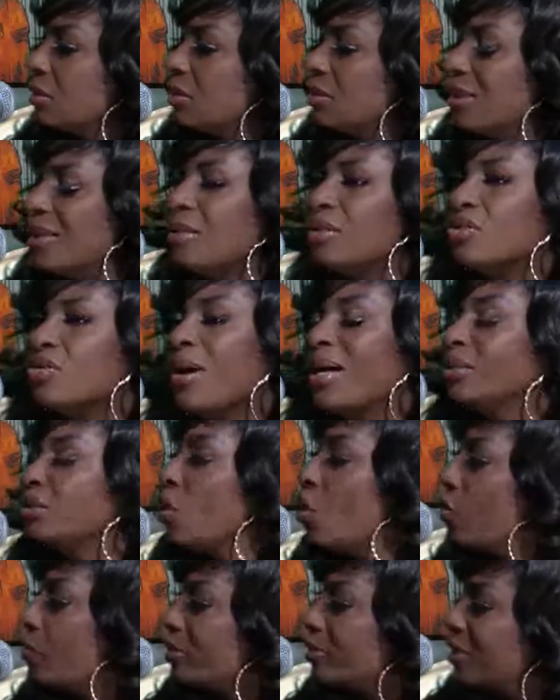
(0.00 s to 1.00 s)
They're trying
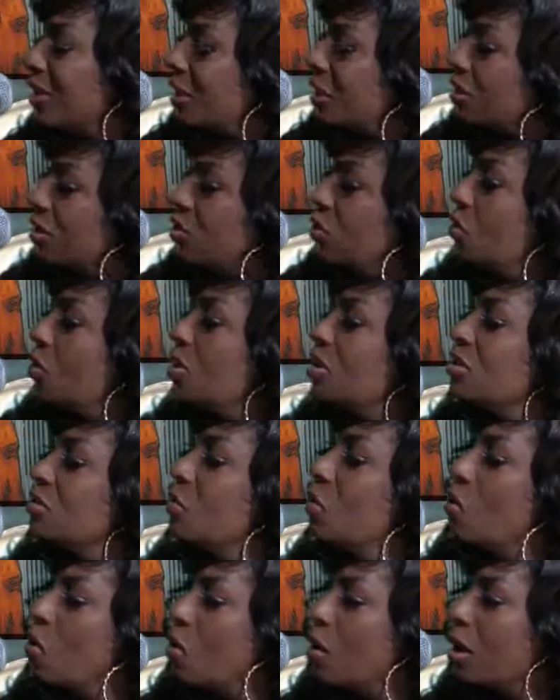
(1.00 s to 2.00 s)
to open their doors
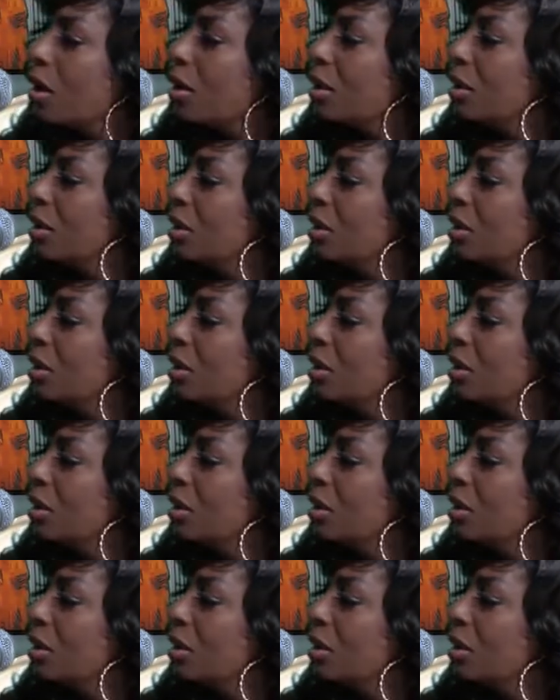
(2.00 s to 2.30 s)
more.